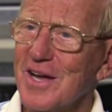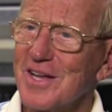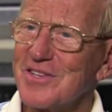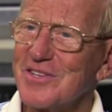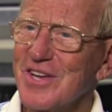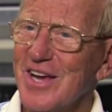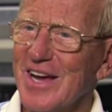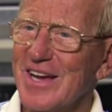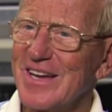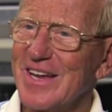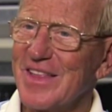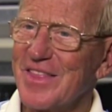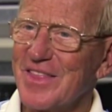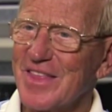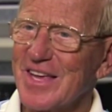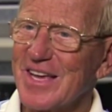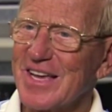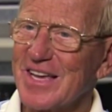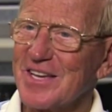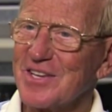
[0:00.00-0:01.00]
I'd say, I didn't
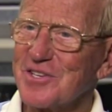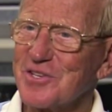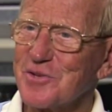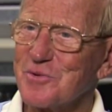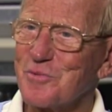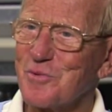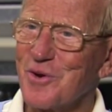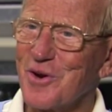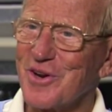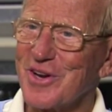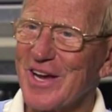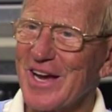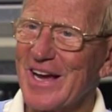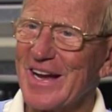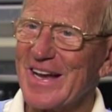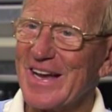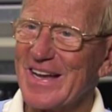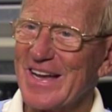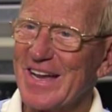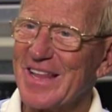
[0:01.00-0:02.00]
think this would work
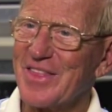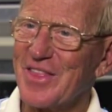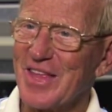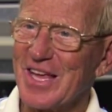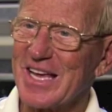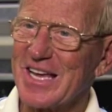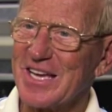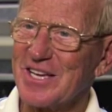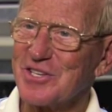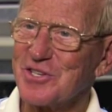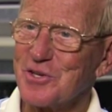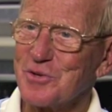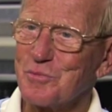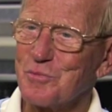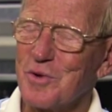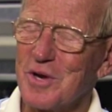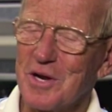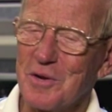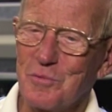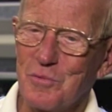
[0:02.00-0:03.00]
out. I didn't think this is
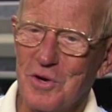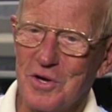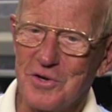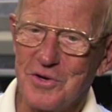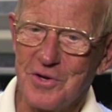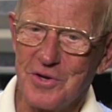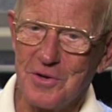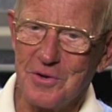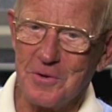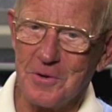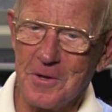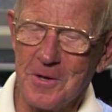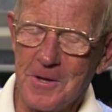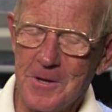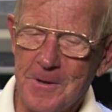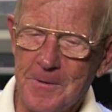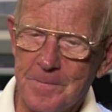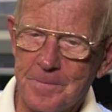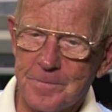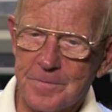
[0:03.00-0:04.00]
what I want to do.
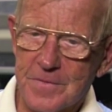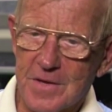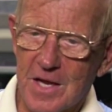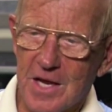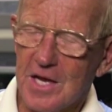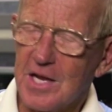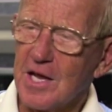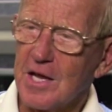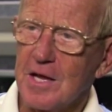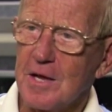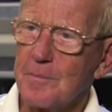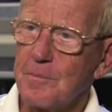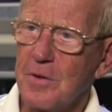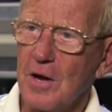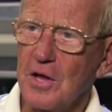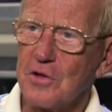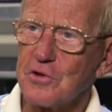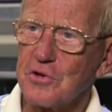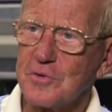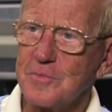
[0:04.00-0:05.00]
And it
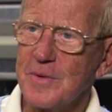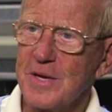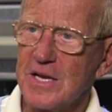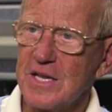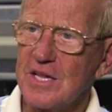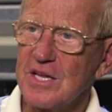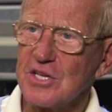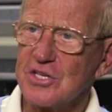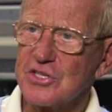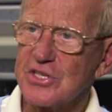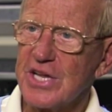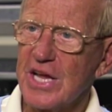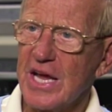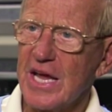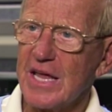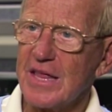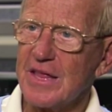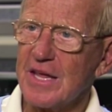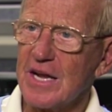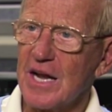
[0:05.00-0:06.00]
bothers me to this
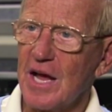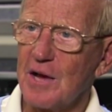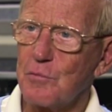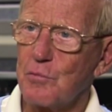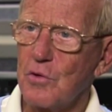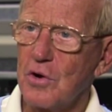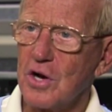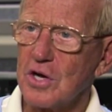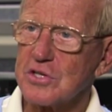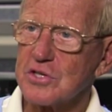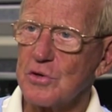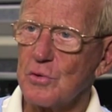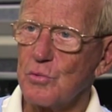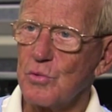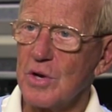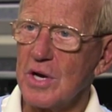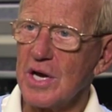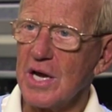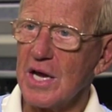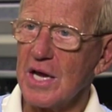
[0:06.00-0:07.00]
day that I walked
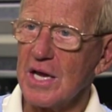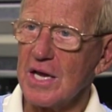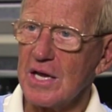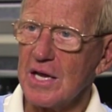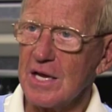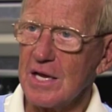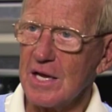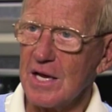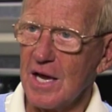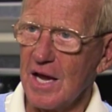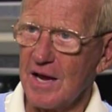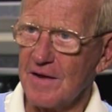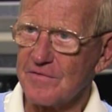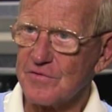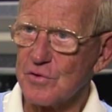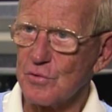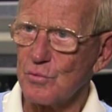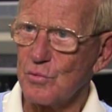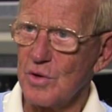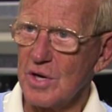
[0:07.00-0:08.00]
away
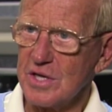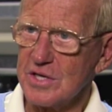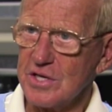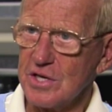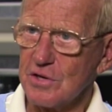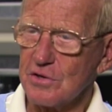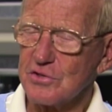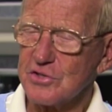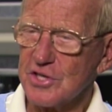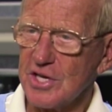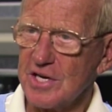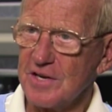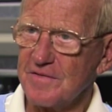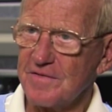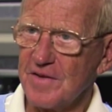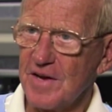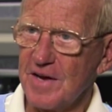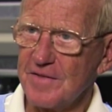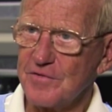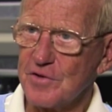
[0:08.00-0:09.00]
after 1 year, signed a
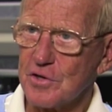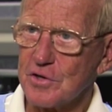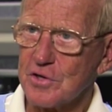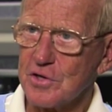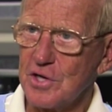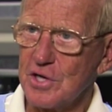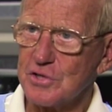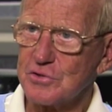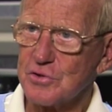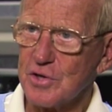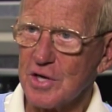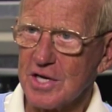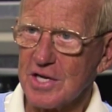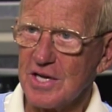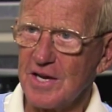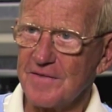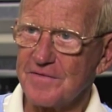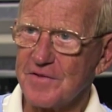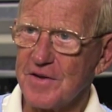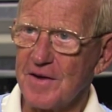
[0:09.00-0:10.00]
5-year contract,
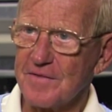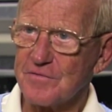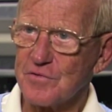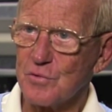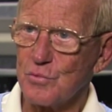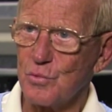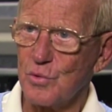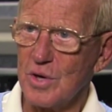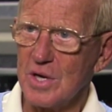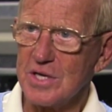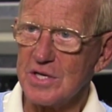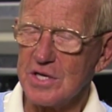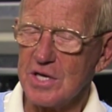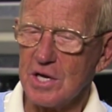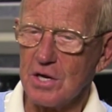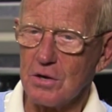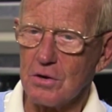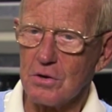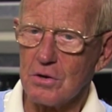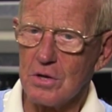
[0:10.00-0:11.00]
left after 1
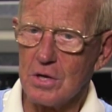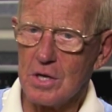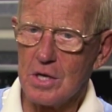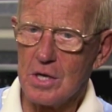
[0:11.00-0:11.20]
year,